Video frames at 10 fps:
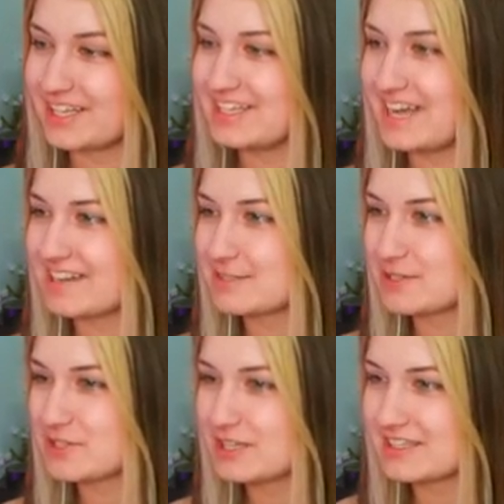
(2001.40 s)
Yeah,
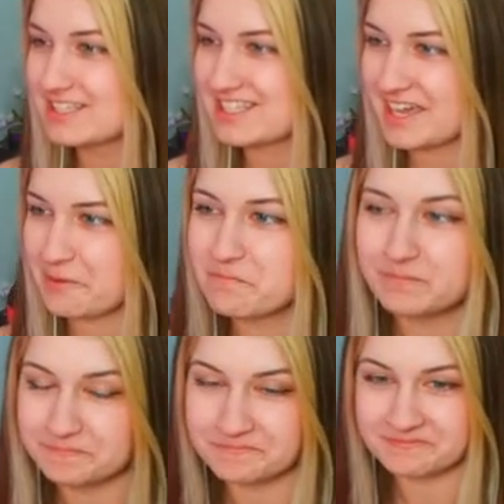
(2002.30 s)
especially in this game.
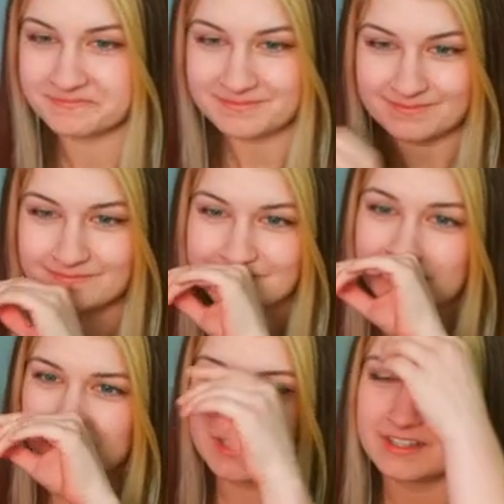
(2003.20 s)

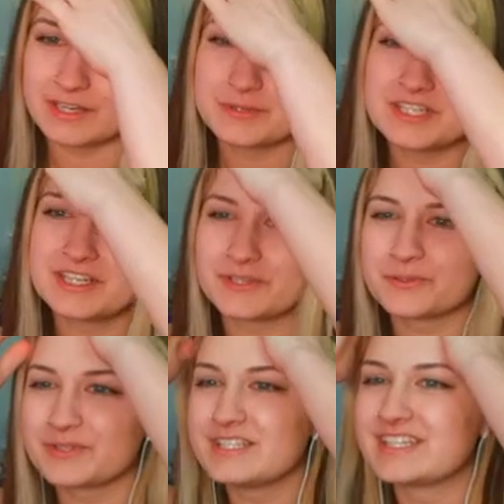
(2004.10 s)
That was another
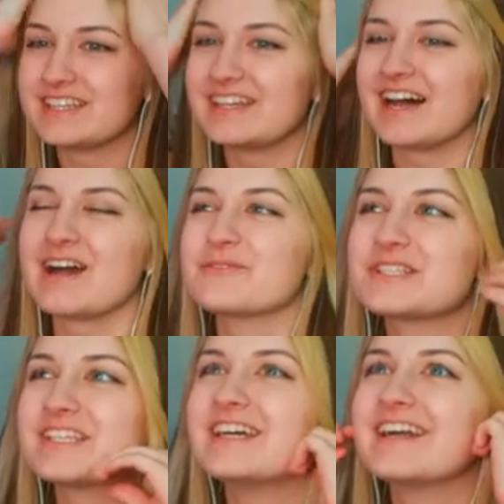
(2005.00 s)
reason that I was
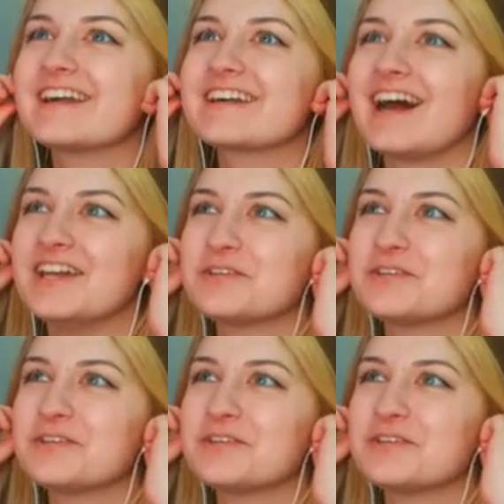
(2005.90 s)
like kind